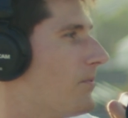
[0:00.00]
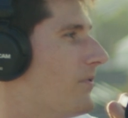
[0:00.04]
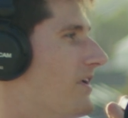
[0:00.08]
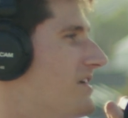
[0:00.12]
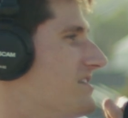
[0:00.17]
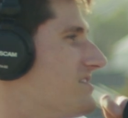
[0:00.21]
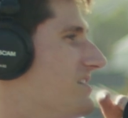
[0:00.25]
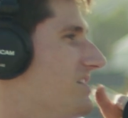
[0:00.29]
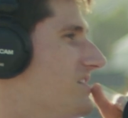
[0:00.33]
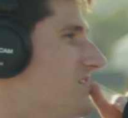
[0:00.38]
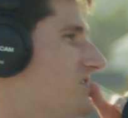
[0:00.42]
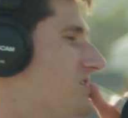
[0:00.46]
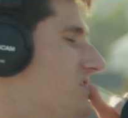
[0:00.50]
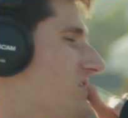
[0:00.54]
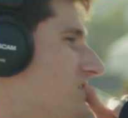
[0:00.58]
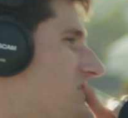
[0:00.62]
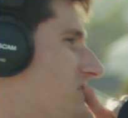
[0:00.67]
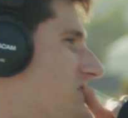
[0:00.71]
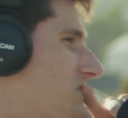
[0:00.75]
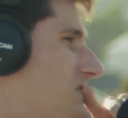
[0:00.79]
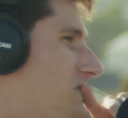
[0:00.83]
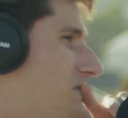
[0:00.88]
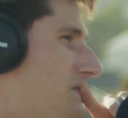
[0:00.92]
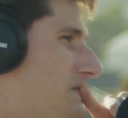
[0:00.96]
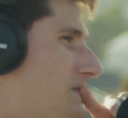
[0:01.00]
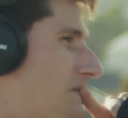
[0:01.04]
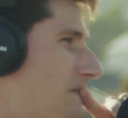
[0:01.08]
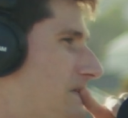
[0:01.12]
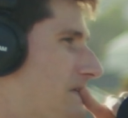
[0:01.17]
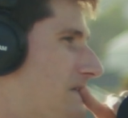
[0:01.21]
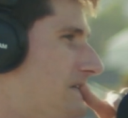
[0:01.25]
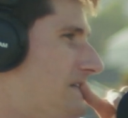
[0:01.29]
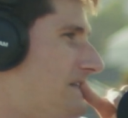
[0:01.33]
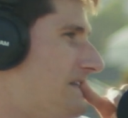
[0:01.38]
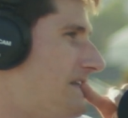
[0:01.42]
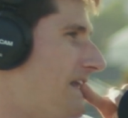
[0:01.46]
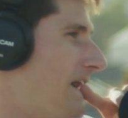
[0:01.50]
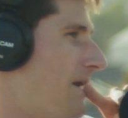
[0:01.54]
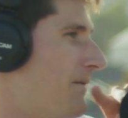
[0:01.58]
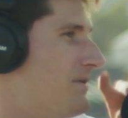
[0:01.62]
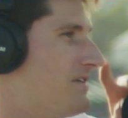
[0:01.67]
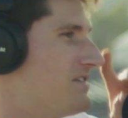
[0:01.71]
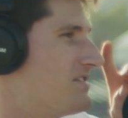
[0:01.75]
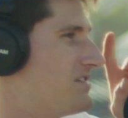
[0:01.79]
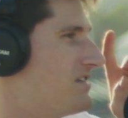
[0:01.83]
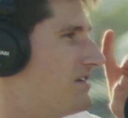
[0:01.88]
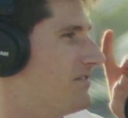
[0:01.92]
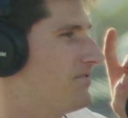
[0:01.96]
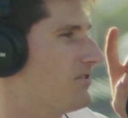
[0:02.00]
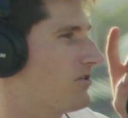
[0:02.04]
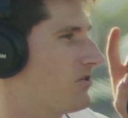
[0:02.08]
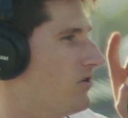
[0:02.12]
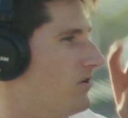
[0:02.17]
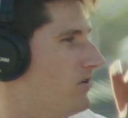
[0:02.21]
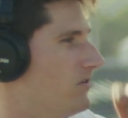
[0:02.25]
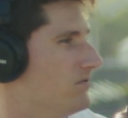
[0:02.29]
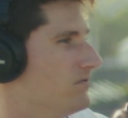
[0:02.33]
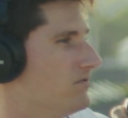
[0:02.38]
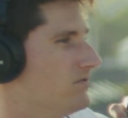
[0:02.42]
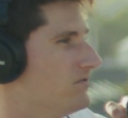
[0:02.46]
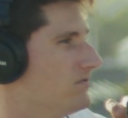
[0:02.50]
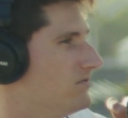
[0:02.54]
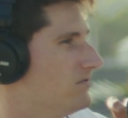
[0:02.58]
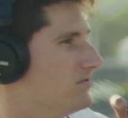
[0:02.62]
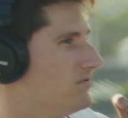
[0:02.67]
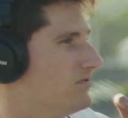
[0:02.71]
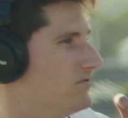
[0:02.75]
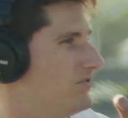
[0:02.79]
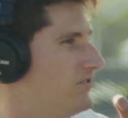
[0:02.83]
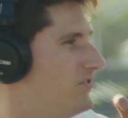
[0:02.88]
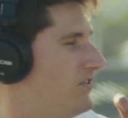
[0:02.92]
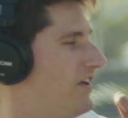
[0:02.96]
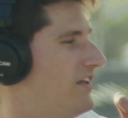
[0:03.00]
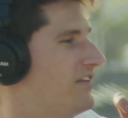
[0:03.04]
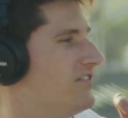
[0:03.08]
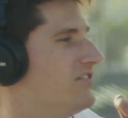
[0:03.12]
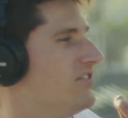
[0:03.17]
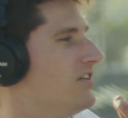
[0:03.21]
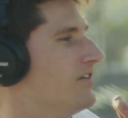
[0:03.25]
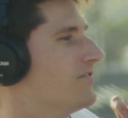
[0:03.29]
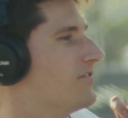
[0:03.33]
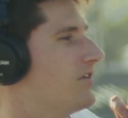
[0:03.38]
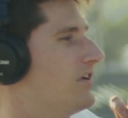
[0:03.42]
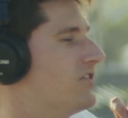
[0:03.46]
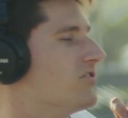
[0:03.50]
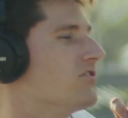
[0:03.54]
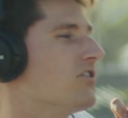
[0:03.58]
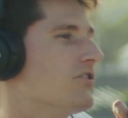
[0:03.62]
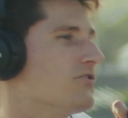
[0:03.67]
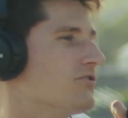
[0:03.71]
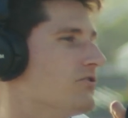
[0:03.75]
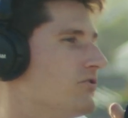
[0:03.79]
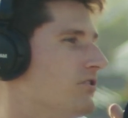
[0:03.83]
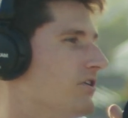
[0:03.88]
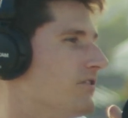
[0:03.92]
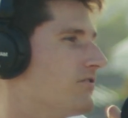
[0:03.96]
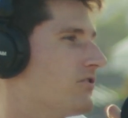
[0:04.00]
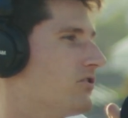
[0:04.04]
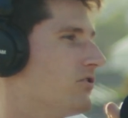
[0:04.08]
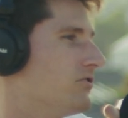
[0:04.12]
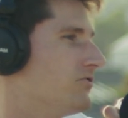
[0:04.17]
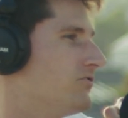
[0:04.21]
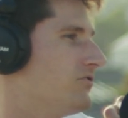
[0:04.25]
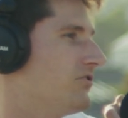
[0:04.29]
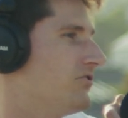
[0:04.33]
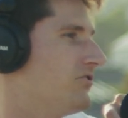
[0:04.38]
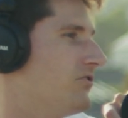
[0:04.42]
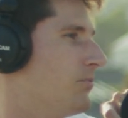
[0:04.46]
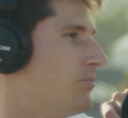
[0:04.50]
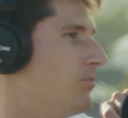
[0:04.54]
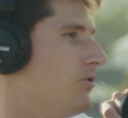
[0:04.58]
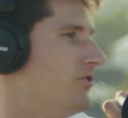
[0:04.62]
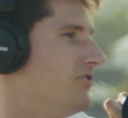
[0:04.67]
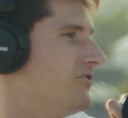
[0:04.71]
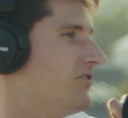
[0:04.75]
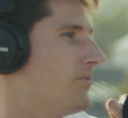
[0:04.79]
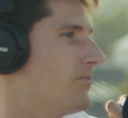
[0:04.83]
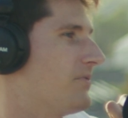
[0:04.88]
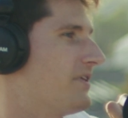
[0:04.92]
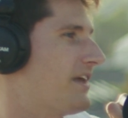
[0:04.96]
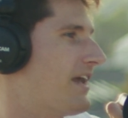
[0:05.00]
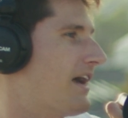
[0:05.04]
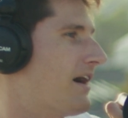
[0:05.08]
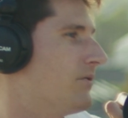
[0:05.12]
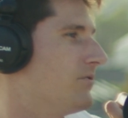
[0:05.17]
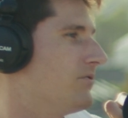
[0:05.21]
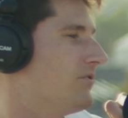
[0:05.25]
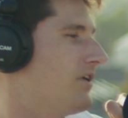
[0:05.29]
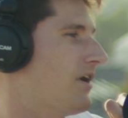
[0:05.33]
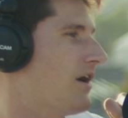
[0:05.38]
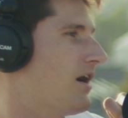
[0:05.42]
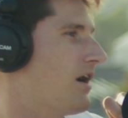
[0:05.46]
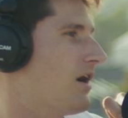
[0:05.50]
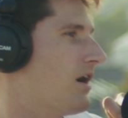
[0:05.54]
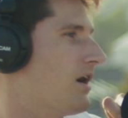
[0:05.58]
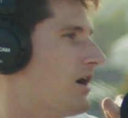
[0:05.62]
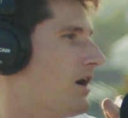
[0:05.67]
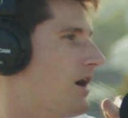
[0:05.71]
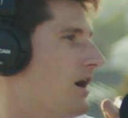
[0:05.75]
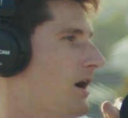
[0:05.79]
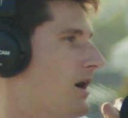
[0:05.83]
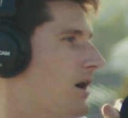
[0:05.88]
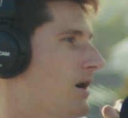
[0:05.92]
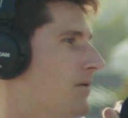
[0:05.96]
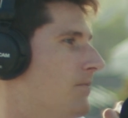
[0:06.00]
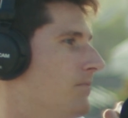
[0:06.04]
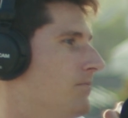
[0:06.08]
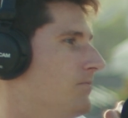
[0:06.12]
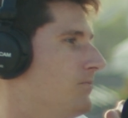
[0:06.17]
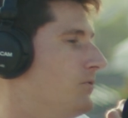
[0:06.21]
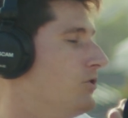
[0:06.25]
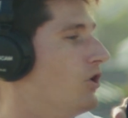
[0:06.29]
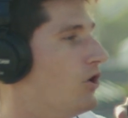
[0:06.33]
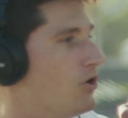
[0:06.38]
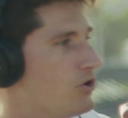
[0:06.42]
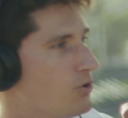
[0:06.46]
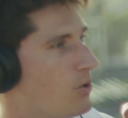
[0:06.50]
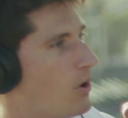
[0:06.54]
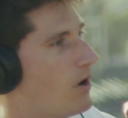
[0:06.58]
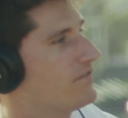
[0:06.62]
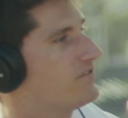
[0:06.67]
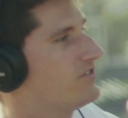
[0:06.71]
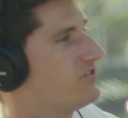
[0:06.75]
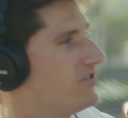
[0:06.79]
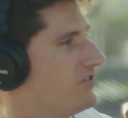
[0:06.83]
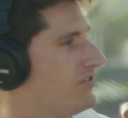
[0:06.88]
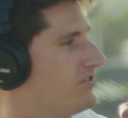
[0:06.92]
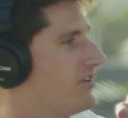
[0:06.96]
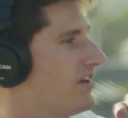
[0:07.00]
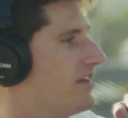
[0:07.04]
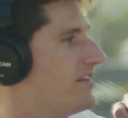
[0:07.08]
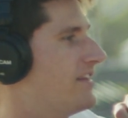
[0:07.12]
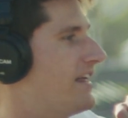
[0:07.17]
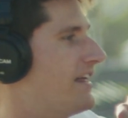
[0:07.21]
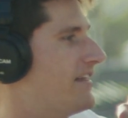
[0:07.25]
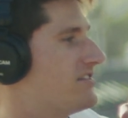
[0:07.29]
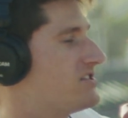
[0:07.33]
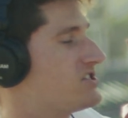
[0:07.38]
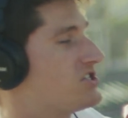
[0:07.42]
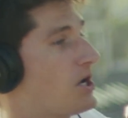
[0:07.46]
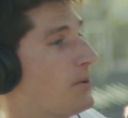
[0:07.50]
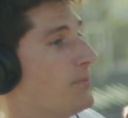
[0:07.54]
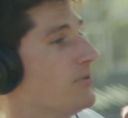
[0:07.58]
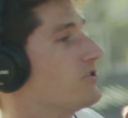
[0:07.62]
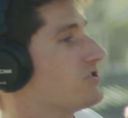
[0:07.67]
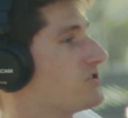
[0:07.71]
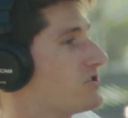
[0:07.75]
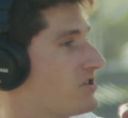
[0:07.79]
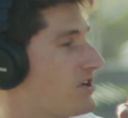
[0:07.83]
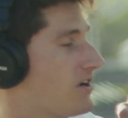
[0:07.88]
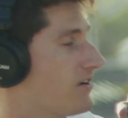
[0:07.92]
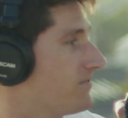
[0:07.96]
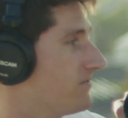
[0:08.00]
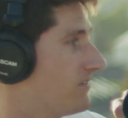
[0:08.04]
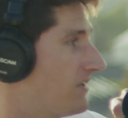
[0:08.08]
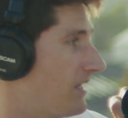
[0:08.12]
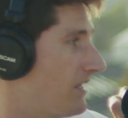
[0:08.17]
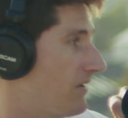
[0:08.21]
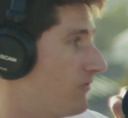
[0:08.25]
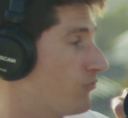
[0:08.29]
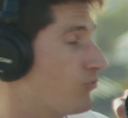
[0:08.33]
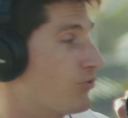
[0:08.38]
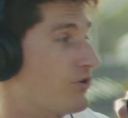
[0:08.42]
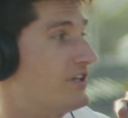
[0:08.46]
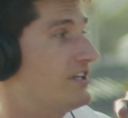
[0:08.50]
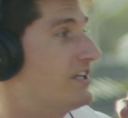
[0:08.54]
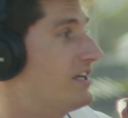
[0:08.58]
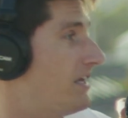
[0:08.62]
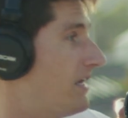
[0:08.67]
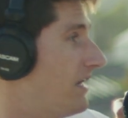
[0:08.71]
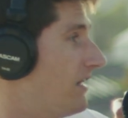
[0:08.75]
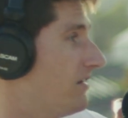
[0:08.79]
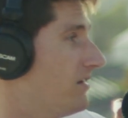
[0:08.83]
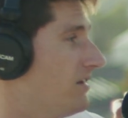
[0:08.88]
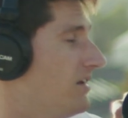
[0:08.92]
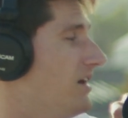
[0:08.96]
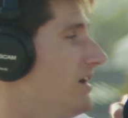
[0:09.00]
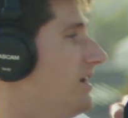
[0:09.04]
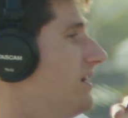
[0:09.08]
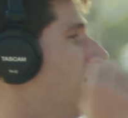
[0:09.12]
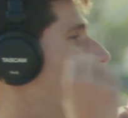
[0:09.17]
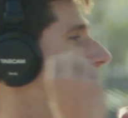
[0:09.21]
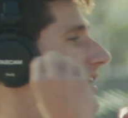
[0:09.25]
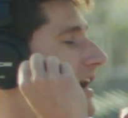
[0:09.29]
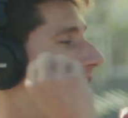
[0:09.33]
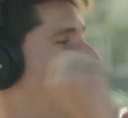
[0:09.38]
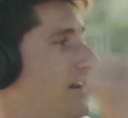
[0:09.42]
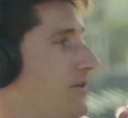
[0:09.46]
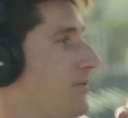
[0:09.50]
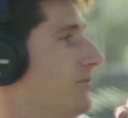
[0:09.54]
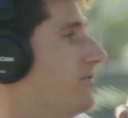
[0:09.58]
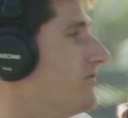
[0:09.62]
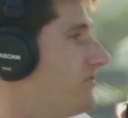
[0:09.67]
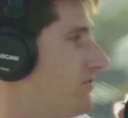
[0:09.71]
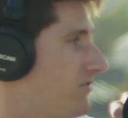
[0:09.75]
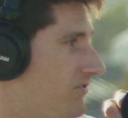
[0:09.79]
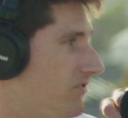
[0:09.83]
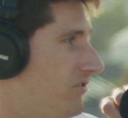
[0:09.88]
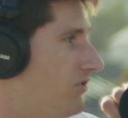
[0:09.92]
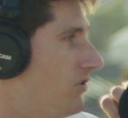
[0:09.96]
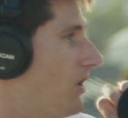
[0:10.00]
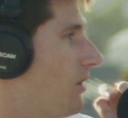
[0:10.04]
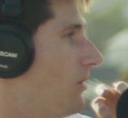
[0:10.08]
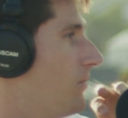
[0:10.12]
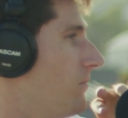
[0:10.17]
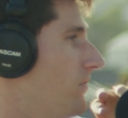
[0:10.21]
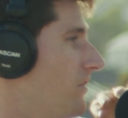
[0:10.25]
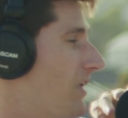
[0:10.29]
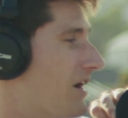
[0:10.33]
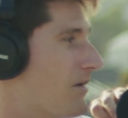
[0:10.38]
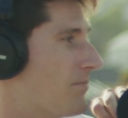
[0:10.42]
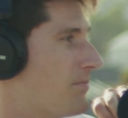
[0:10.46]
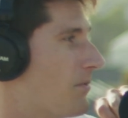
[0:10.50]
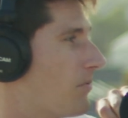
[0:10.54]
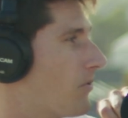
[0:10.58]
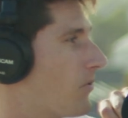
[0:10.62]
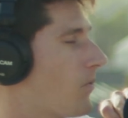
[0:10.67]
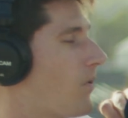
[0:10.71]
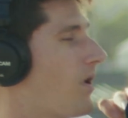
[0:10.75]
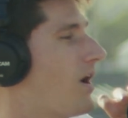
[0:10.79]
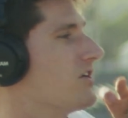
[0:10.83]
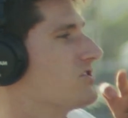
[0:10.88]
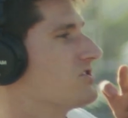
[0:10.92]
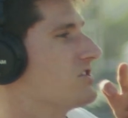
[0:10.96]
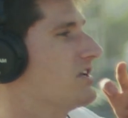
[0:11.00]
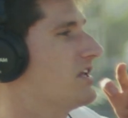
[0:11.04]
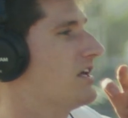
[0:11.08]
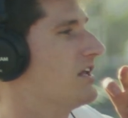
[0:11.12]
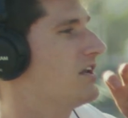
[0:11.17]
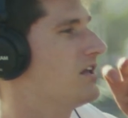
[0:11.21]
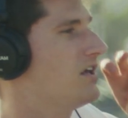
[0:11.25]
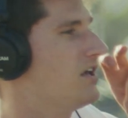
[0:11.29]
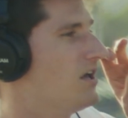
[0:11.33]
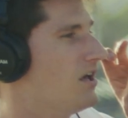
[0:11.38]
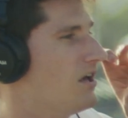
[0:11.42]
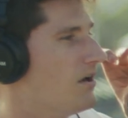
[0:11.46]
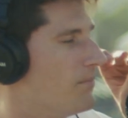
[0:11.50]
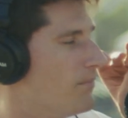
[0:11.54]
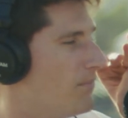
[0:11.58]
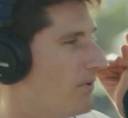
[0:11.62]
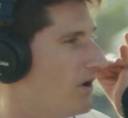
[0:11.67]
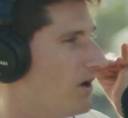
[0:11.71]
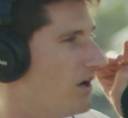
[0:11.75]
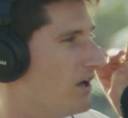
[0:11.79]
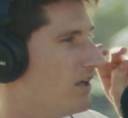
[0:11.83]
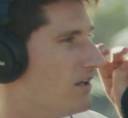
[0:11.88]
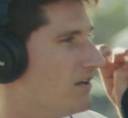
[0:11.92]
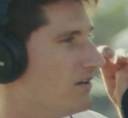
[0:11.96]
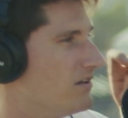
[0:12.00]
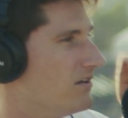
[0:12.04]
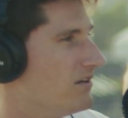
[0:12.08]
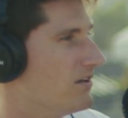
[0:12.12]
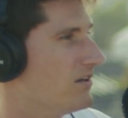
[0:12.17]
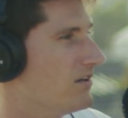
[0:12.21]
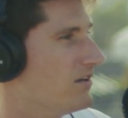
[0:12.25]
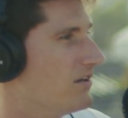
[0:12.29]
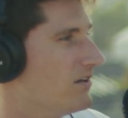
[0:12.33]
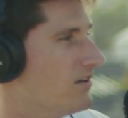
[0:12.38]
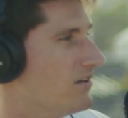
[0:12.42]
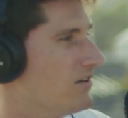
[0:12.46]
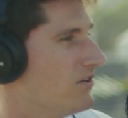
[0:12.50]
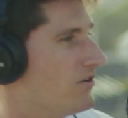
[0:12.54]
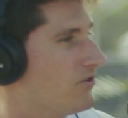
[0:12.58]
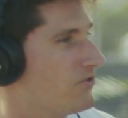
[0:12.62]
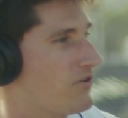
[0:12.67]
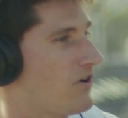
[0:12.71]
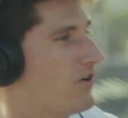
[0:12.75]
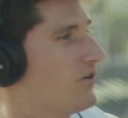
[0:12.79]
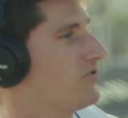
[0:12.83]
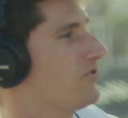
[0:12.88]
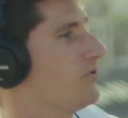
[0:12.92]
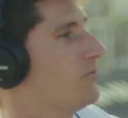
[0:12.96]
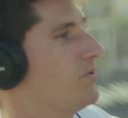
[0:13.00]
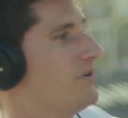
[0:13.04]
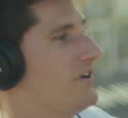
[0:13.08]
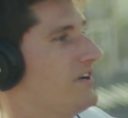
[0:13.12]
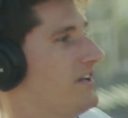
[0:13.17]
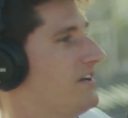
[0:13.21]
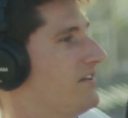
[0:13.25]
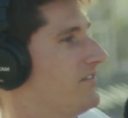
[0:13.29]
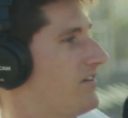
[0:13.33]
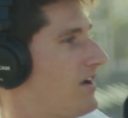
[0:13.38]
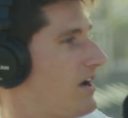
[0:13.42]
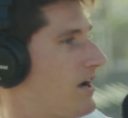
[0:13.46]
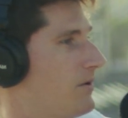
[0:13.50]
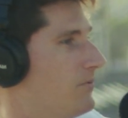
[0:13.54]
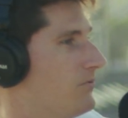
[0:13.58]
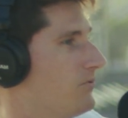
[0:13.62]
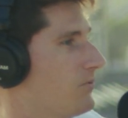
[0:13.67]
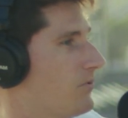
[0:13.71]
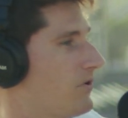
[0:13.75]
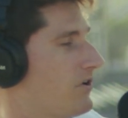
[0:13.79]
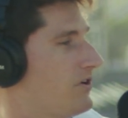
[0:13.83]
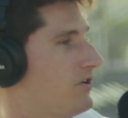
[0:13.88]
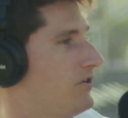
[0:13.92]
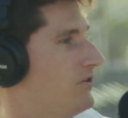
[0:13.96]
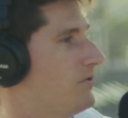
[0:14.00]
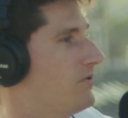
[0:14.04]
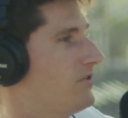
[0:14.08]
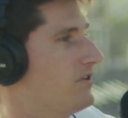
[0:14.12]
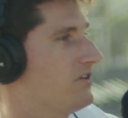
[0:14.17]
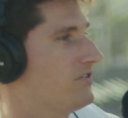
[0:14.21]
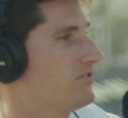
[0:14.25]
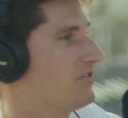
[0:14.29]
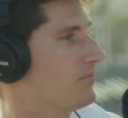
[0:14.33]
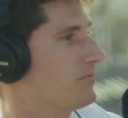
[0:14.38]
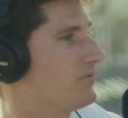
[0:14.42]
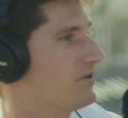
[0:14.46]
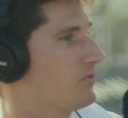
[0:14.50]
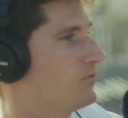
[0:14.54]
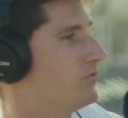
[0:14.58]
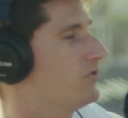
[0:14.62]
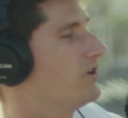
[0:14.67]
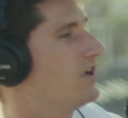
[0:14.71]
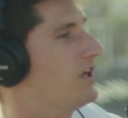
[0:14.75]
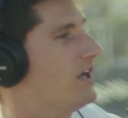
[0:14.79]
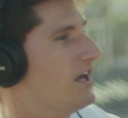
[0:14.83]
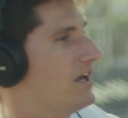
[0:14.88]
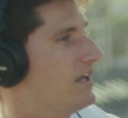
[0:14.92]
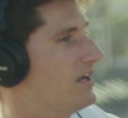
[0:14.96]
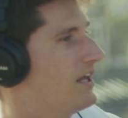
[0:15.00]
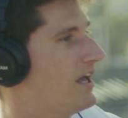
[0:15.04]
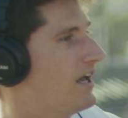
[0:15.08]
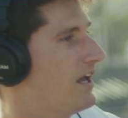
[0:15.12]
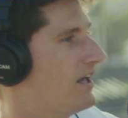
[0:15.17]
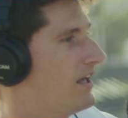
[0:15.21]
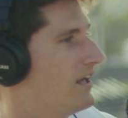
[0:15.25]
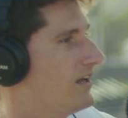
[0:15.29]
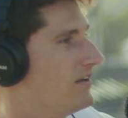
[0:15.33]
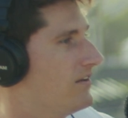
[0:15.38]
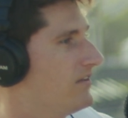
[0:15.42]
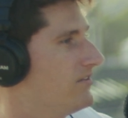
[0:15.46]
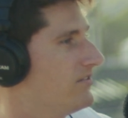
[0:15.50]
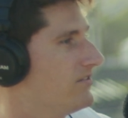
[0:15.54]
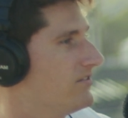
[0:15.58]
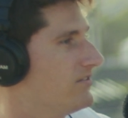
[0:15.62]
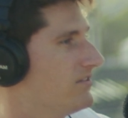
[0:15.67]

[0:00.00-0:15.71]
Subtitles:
place, and it's just, I mean, it's difficult. It's also difficult just to put something out there. You know, you obviously said that some of your stuff like really hit, and it was, you know, a lot of people were watching it, but there's also plenty of times where you think something would hit and